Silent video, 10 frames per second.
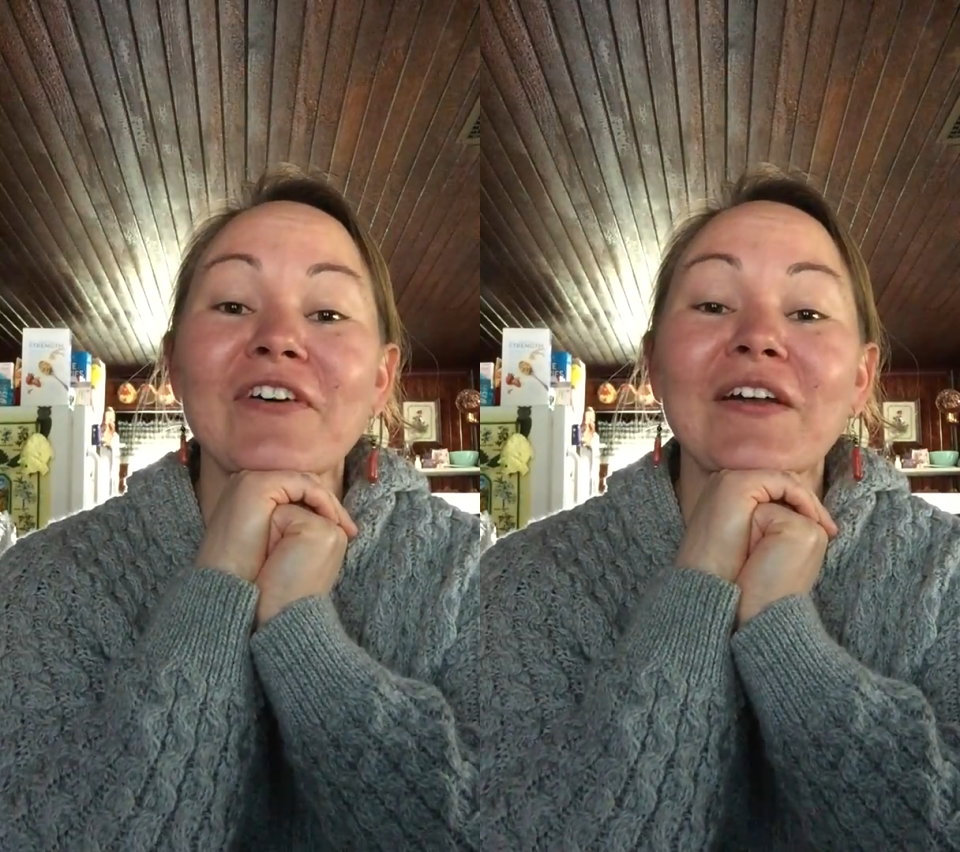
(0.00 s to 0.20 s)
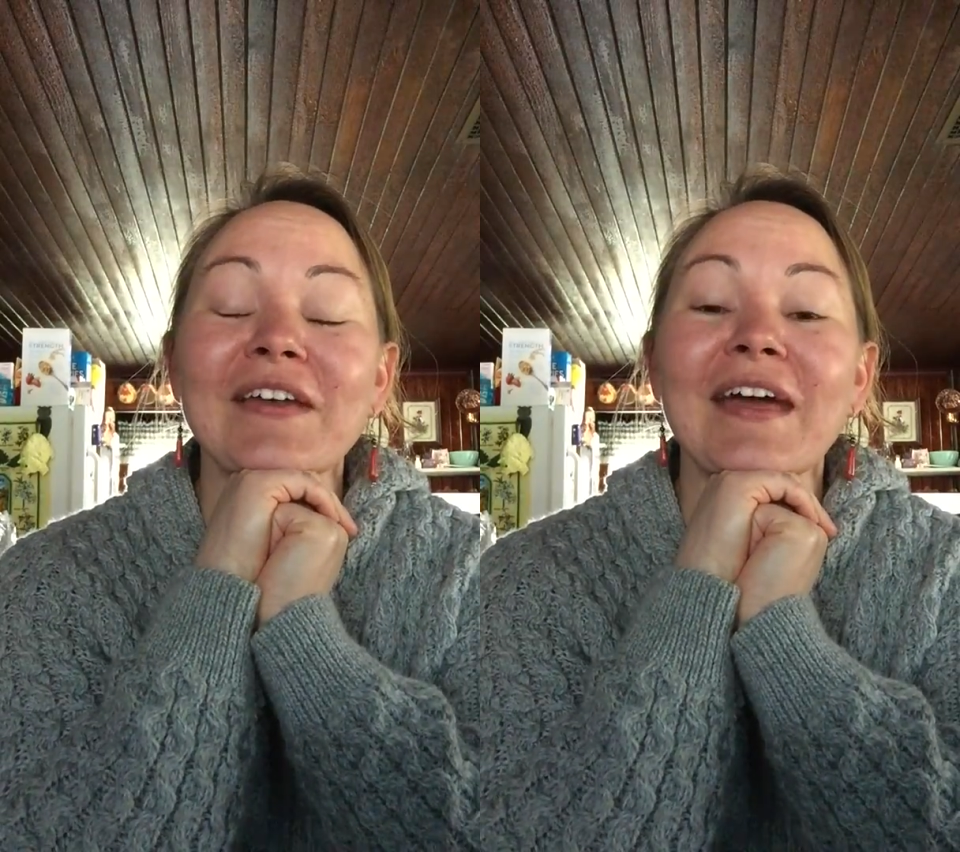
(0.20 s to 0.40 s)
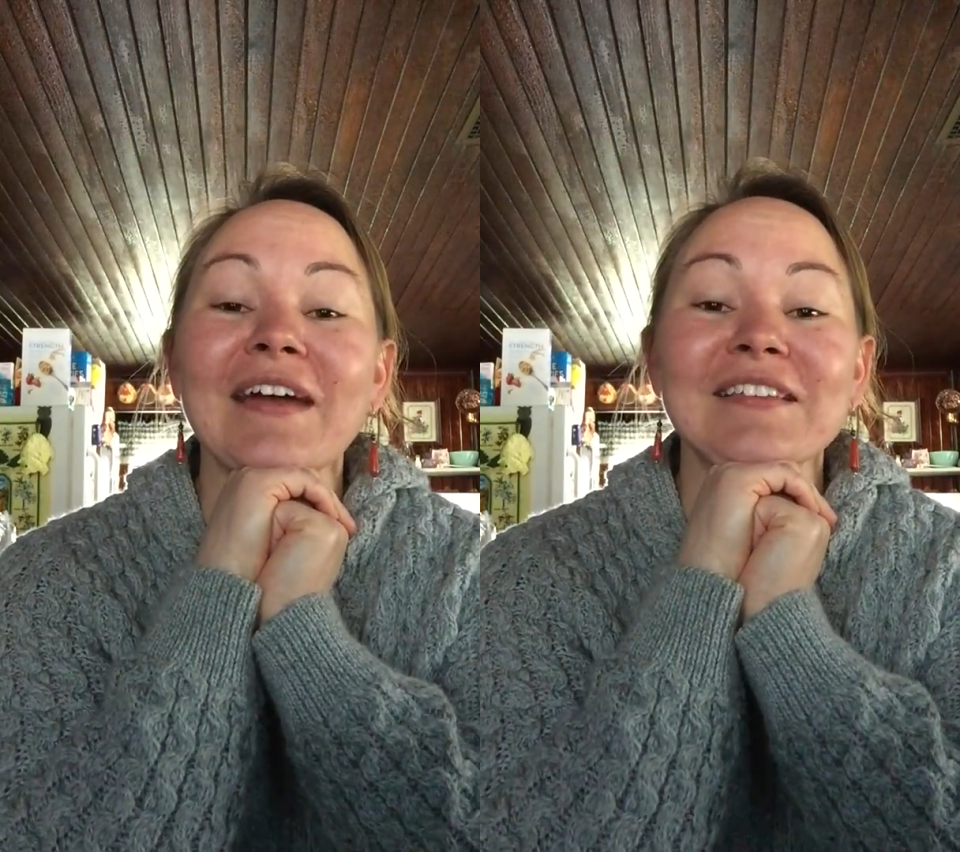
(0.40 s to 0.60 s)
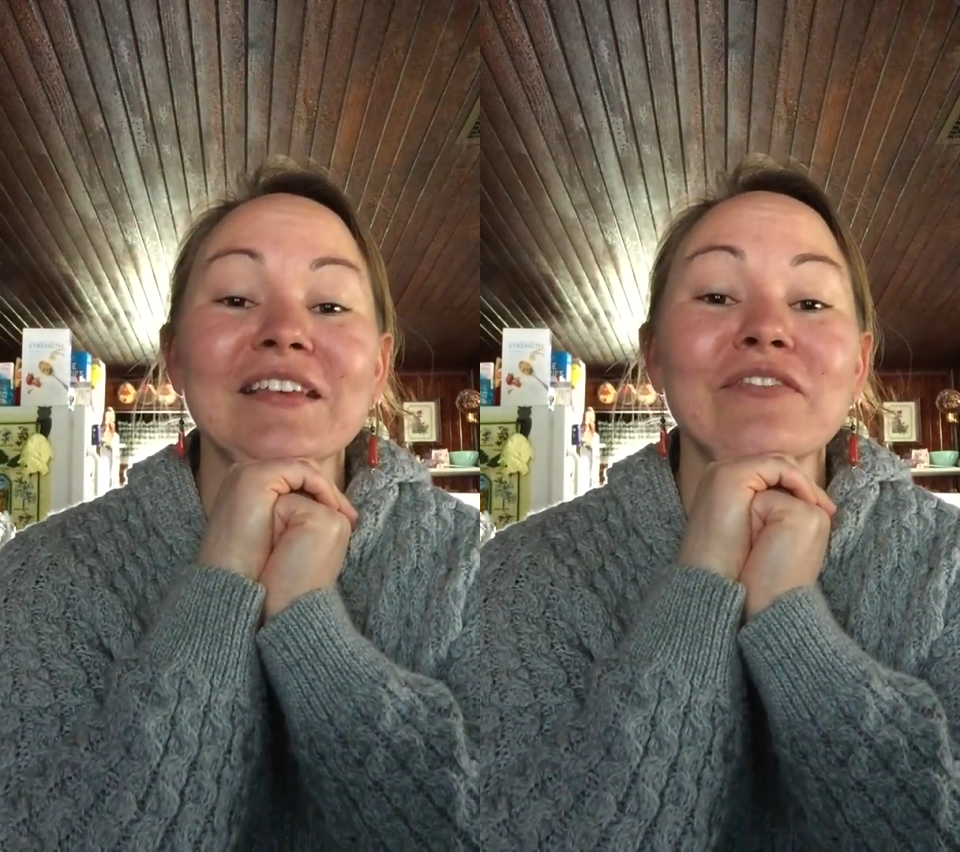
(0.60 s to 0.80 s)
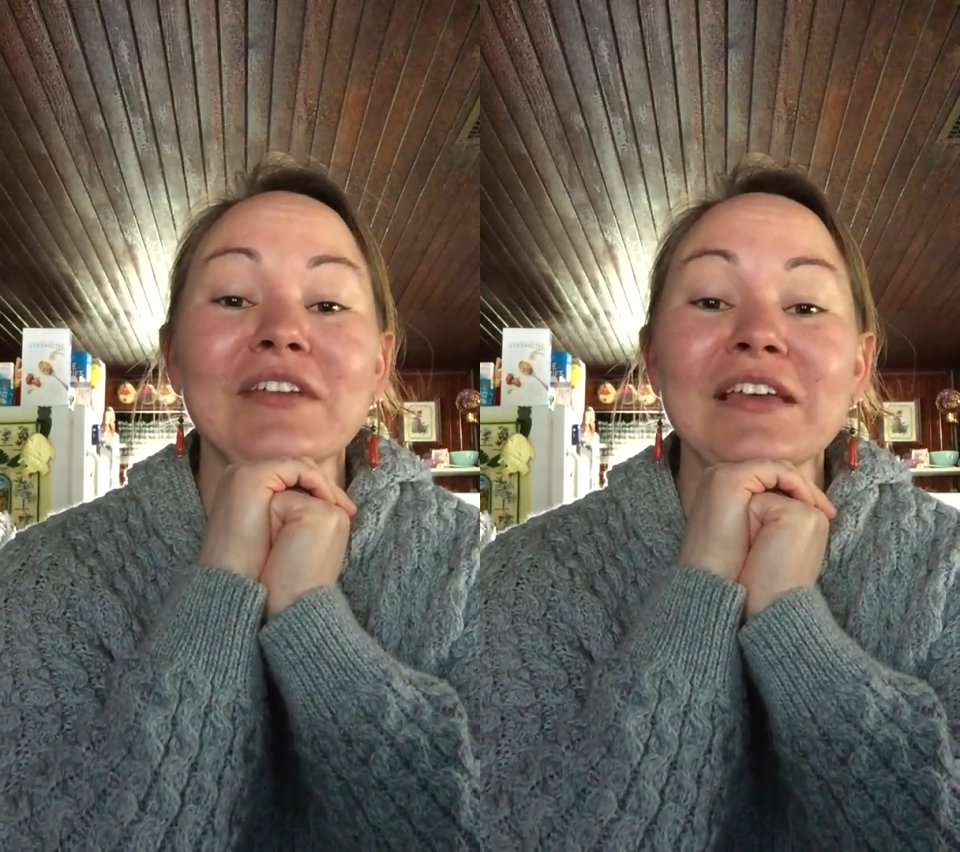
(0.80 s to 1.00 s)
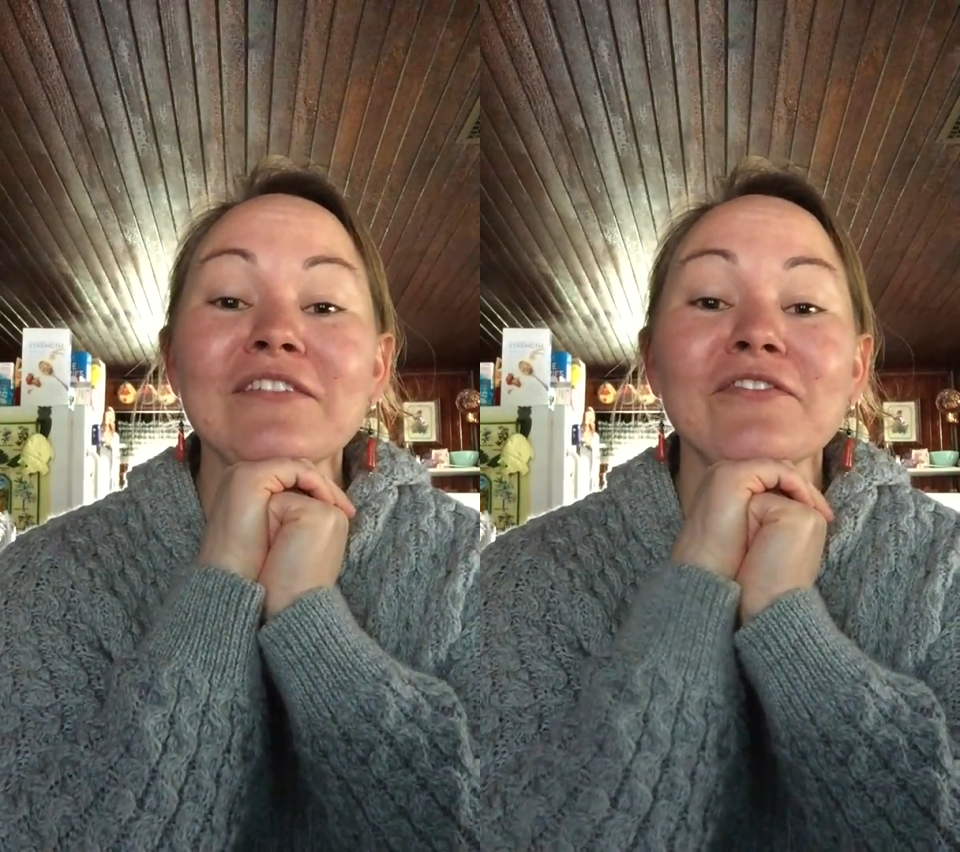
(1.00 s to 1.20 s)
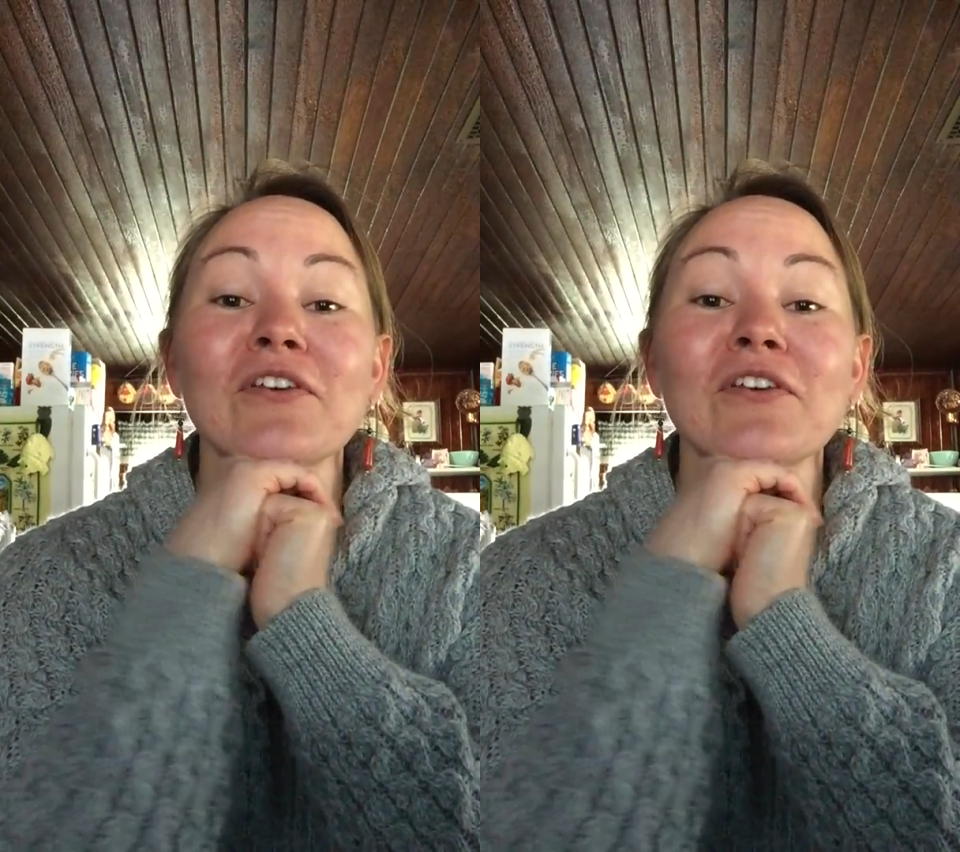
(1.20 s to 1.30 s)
fun activity